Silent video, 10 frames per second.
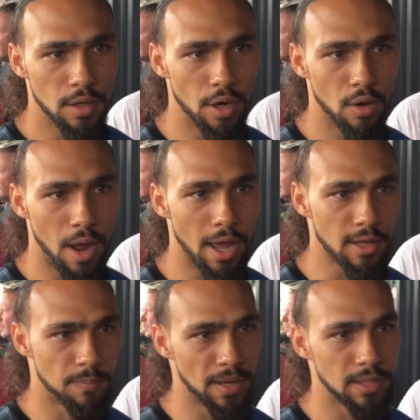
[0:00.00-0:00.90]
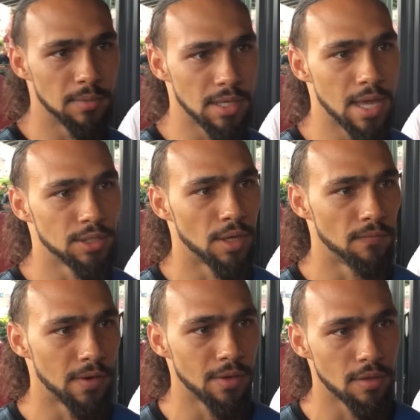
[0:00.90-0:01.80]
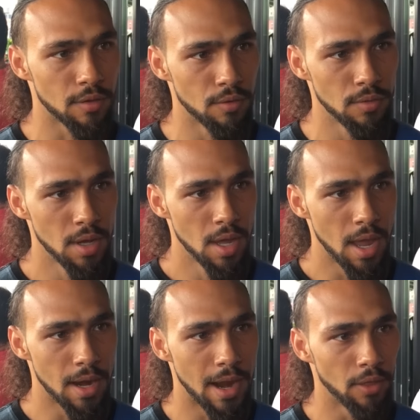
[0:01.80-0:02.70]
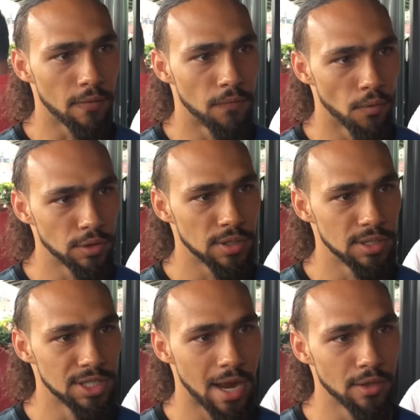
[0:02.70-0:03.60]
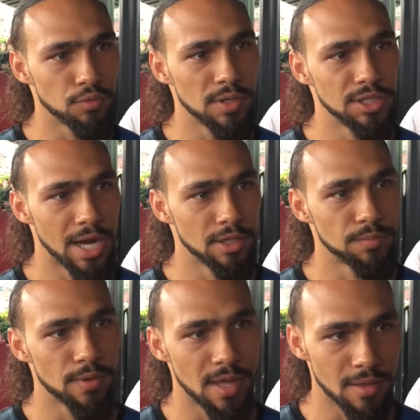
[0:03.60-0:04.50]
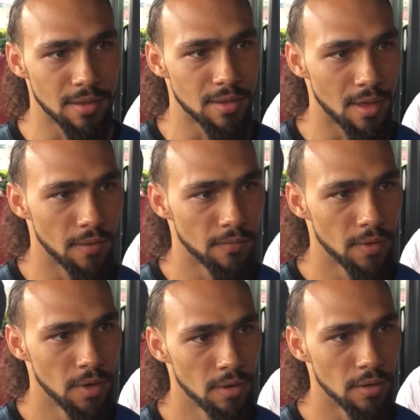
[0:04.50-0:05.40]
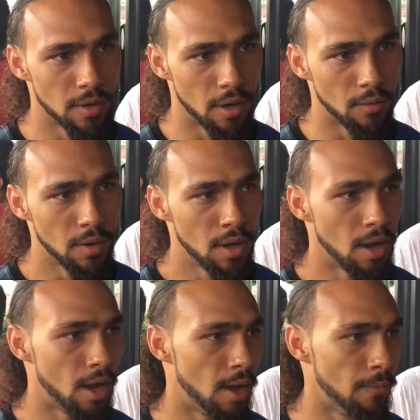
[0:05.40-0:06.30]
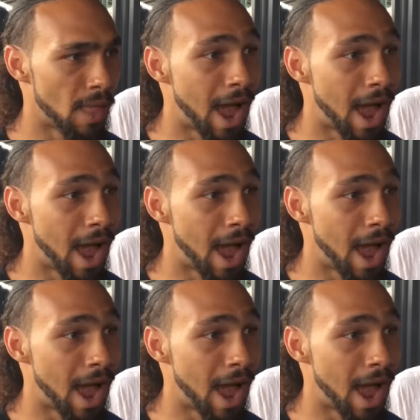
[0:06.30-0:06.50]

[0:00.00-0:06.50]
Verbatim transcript: You know, I expect him to catch up very soon, and I look forward to the challenge when the challenge presents itself. You know, um,